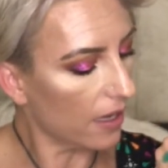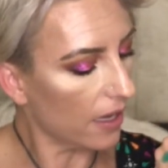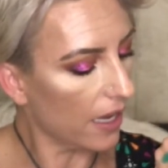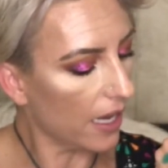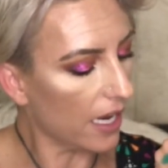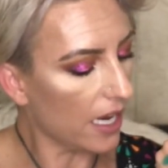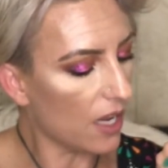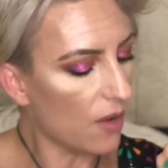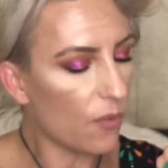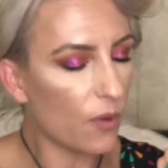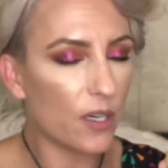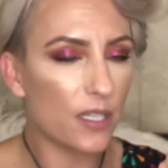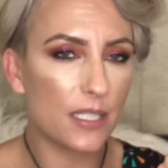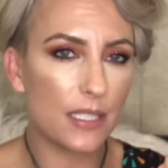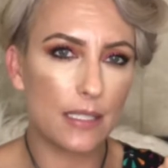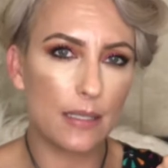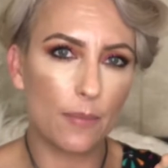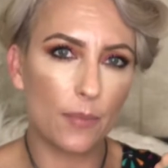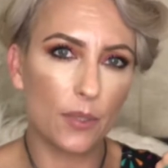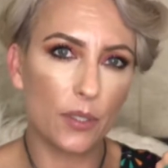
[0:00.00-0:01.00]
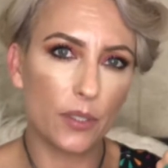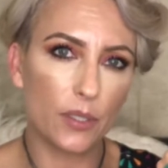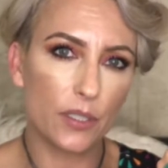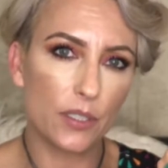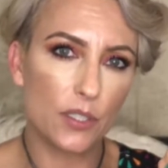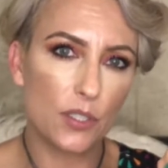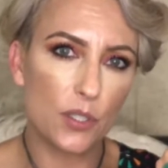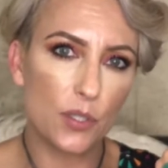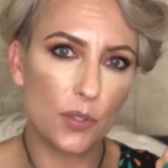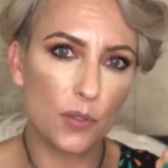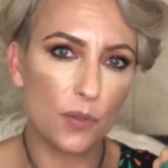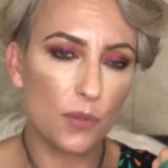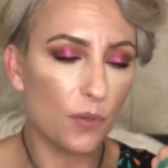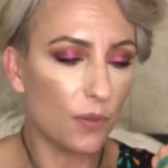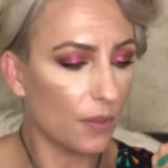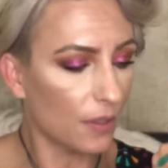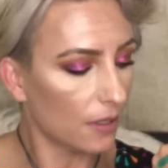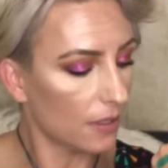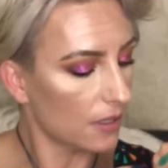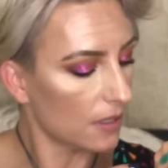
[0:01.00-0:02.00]
anywhere similar
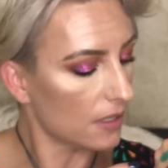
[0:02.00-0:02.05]
to